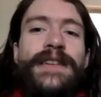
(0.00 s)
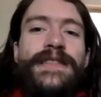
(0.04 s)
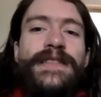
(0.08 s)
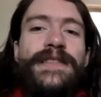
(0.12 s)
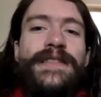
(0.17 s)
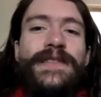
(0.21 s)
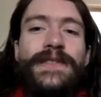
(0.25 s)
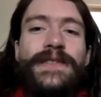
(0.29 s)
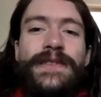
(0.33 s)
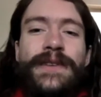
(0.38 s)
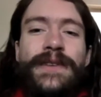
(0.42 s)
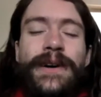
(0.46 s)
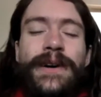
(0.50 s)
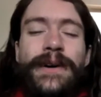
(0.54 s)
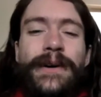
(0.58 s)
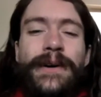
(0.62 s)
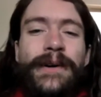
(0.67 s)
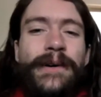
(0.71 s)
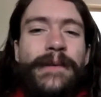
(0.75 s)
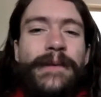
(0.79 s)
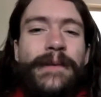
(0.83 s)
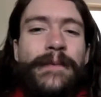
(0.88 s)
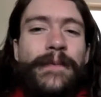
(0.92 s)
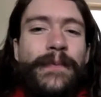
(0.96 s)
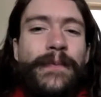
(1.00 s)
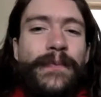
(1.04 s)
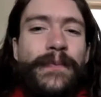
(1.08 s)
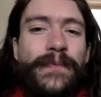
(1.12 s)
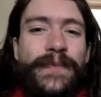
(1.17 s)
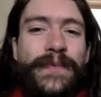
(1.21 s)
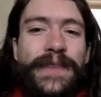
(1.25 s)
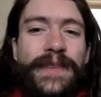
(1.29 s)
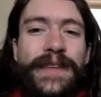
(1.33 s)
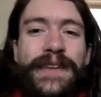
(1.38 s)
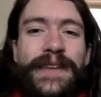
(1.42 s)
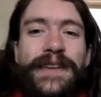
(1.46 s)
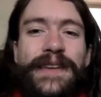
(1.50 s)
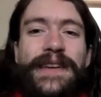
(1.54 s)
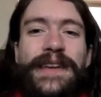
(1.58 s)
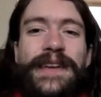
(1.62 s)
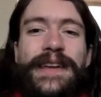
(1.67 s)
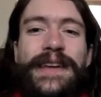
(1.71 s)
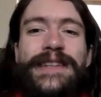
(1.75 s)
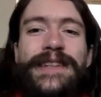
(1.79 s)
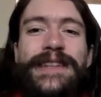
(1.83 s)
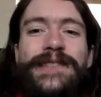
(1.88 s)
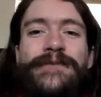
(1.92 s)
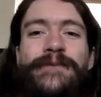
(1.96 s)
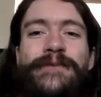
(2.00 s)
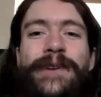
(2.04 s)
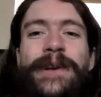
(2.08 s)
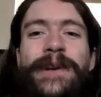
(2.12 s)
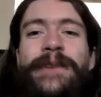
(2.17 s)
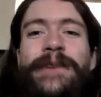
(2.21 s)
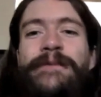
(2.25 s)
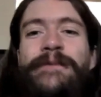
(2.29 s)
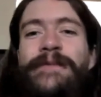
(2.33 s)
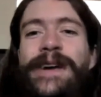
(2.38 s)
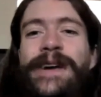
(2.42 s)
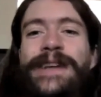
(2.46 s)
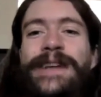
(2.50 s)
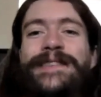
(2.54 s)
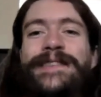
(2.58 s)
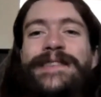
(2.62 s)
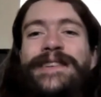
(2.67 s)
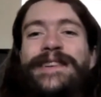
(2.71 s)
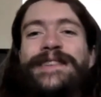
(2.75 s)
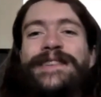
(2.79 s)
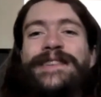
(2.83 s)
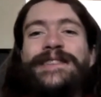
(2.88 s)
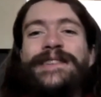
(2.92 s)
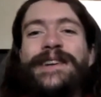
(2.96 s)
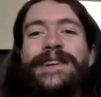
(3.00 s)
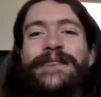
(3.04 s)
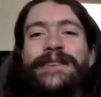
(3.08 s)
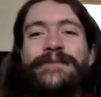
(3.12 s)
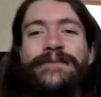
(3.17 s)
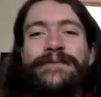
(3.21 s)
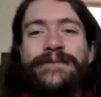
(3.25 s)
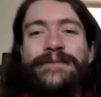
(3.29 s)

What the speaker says: so it's very fascinating stuff.